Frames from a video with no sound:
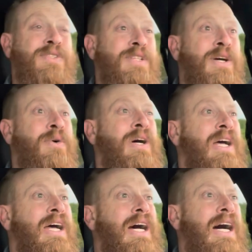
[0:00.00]
So
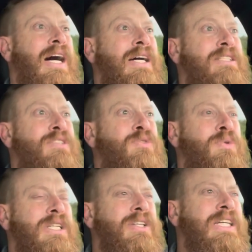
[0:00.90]
Uh, just
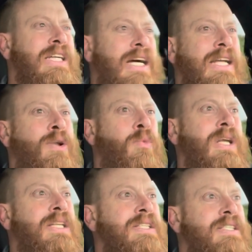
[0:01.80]
really kind of
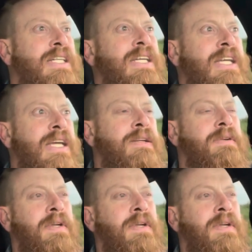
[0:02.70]
witnessing and,